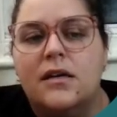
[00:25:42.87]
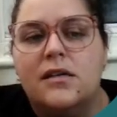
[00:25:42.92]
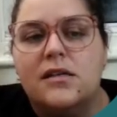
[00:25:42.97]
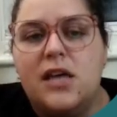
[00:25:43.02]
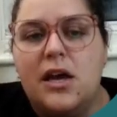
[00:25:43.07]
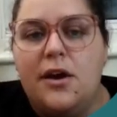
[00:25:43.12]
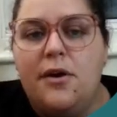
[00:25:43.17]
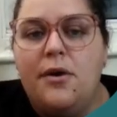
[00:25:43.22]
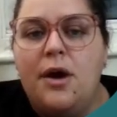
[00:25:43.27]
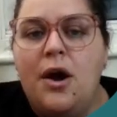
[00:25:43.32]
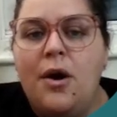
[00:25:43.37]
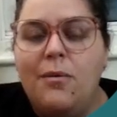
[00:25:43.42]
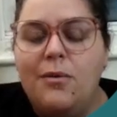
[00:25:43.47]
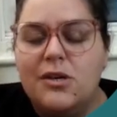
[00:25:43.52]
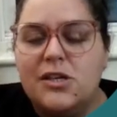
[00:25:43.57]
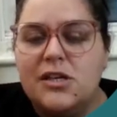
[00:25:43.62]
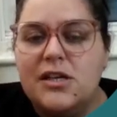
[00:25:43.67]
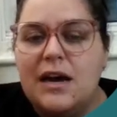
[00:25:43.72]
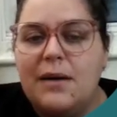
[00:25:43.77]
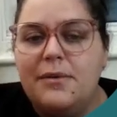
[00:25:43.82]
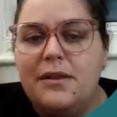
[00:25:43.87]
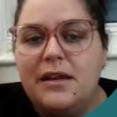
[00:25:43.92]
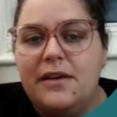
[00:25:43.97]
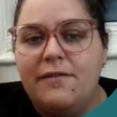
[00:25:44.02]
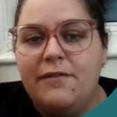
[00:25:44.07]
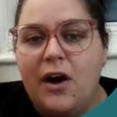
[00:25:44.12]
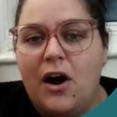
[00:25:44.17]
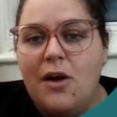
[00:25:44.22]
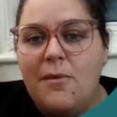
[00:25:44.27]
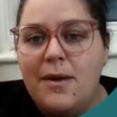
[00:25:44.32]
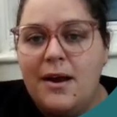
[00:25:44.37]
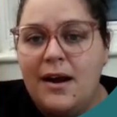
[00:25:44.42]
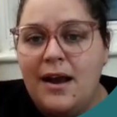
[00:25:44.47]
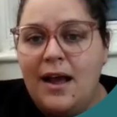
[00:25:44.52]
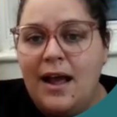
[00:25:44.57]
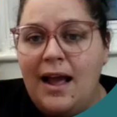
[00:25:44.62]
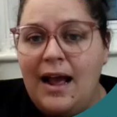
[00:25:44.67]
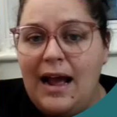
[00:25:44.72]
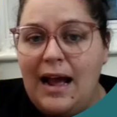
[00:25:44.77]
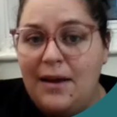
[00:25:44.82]
So we'll do that with the environment
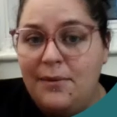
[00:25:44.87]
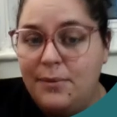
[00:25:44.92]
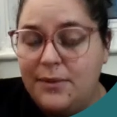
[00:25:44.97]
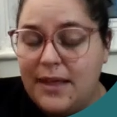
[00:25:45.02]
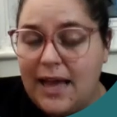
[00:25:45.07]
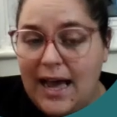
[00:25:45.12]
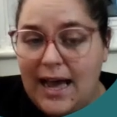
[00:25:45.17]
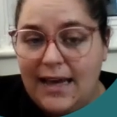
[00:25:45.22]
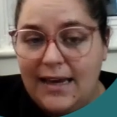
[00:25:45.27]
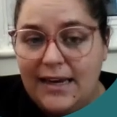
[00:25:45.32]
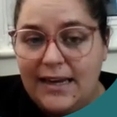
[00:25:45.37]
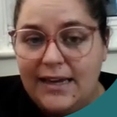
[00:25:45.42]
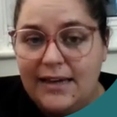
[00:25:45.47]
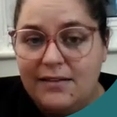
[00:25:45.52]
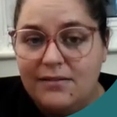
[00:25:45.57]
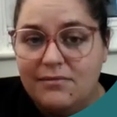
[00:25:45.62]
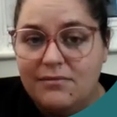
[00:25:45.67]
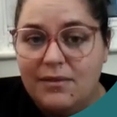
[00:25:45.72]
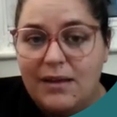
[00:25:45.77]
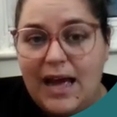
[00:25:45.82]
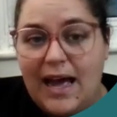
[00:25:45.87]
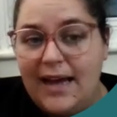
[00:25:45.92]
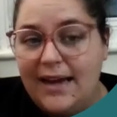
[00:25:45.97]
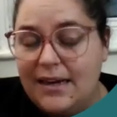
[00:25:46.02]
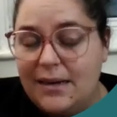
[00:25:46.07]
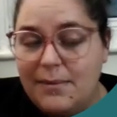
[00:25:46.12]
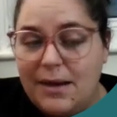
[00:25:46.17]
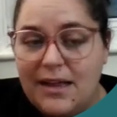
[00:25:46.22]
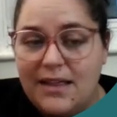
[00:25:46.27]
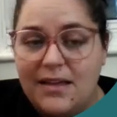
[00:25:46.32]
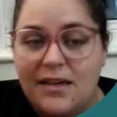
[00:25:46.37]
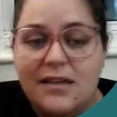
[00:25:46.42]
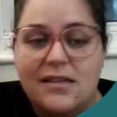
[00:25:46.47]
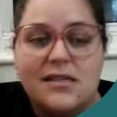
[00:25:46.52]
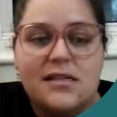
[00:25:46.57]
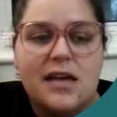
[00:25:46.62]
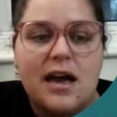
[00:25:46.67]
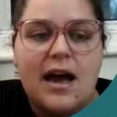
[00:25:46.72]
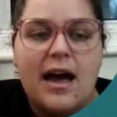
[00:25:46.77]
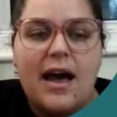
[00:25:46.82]
and with the handling
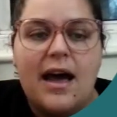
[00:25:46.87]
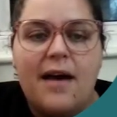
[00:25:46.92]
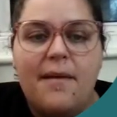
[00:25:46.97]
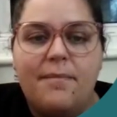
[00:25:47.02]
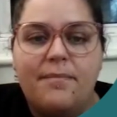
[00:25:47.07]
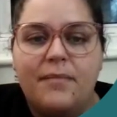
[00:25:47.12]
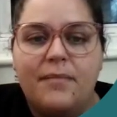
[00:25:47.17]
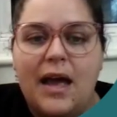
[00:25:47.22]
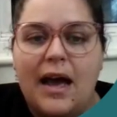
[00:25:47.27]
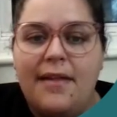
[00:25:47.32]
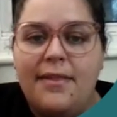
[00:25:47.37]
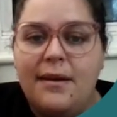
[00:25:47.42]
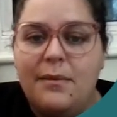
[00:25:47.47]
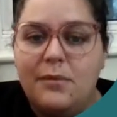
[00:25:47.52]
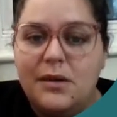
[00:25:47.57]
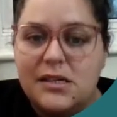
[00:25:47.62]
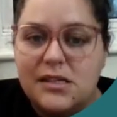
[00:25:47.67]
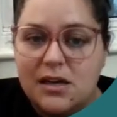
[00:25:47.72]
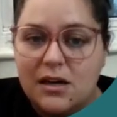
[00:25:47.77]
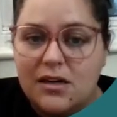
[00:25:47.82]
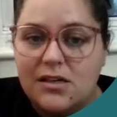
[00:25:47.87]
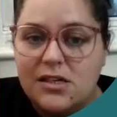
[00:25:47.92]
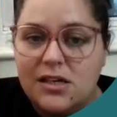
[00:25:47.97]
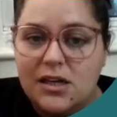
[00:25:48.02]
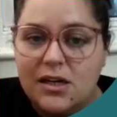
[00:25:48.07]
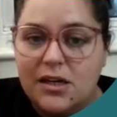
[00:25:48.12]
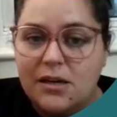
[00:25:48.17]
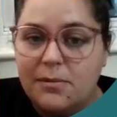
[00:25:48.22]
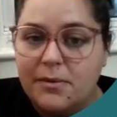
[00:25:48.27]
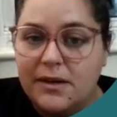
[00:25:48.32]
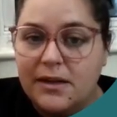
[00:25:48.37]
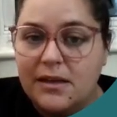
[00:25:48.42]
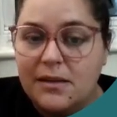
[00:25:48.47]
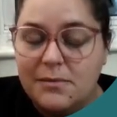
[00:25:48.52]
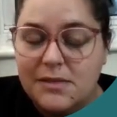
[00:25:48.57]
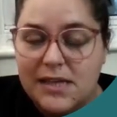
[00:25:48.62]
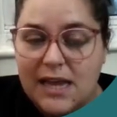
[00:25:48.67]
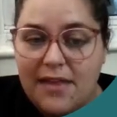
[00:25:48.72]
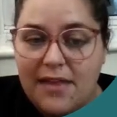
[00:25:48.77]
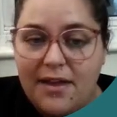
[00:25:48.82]
methods, and then we start to look at bringing them
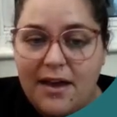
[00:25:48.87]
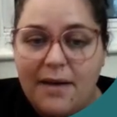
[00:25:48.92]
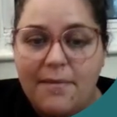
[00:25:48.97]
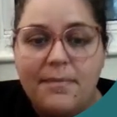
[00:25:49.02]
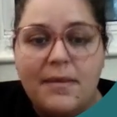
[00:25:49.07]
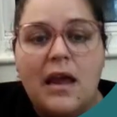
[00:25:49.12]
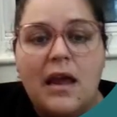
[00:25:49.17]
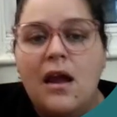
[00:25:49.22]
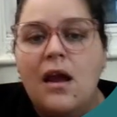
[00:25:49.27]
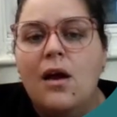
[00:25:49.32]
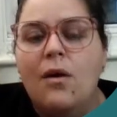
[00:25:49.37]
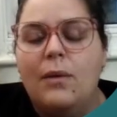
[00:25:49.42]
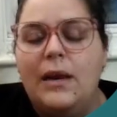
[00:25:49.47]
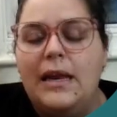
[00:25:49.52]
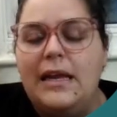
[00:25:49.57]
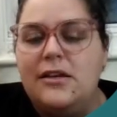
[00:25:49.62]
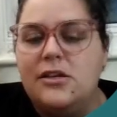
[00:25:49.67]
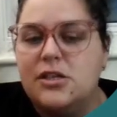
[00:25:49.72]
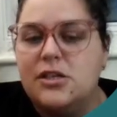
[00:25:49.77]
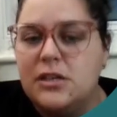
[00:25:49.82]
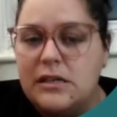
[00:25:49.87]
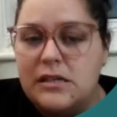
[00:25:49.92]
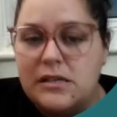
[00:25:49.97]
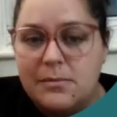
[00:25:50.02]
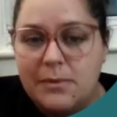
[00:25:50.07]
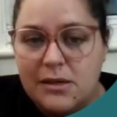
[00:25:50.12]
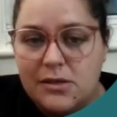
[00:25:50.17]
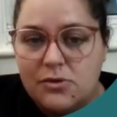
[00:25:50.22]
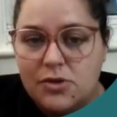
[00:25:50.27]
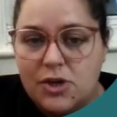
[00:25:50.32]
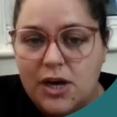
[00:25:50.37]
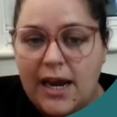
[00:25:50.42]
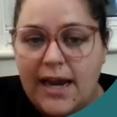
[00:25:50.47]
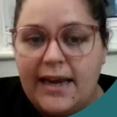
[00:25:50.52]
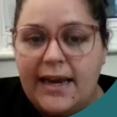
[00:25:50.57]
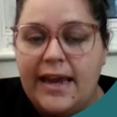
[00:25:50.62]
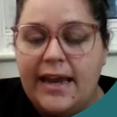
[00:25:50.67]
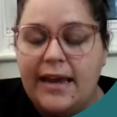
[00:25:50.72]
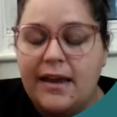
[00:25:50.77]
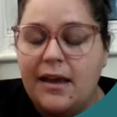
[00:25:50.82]
together. We'll introduce the muzzle
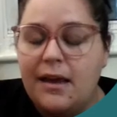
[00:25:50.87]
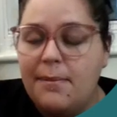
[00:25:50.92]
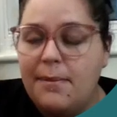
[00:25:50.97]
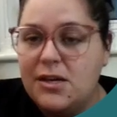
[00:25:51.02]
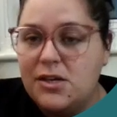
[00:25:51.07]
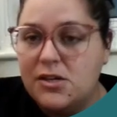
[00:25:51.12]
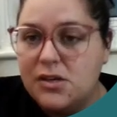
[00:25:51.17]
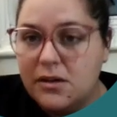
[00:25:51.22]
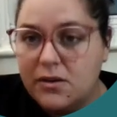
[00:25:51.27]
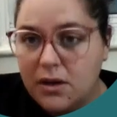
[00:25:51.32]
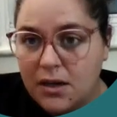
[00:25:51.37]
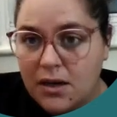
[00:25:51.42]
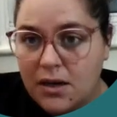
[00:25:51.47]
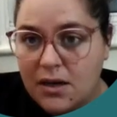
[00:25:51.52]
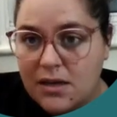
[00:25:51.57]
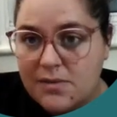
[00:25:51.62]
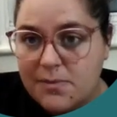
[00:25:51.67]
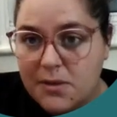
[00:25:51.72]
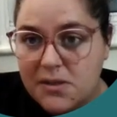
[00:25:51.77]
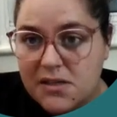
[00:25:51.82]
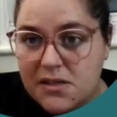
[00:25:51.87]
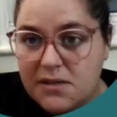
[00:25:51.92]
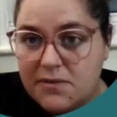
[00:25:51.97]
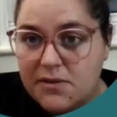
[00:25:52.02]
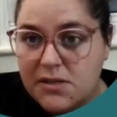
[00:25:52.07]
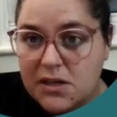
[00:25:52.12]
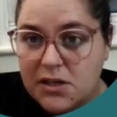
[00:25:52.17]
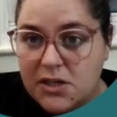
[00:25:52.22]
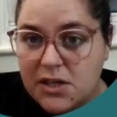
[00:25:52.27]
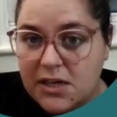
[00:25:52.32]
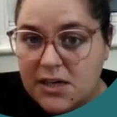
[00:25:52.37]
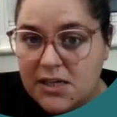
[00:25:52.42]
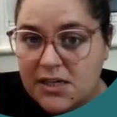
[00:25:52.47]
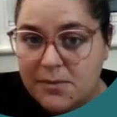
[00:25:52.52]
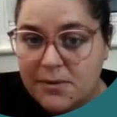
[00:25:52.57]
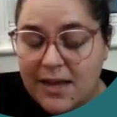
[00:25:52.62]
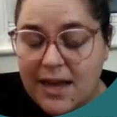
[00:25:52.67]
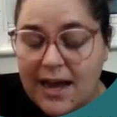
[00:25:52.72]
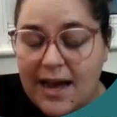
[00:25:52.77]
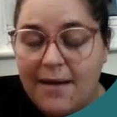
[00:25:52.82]
training, make sure they've got a nice positive association
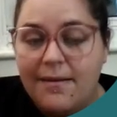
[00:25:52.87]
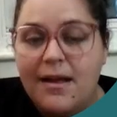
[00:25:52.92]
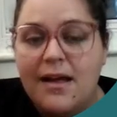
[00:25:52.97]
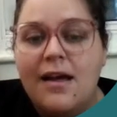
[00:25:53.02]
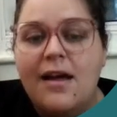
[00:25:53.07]
with that.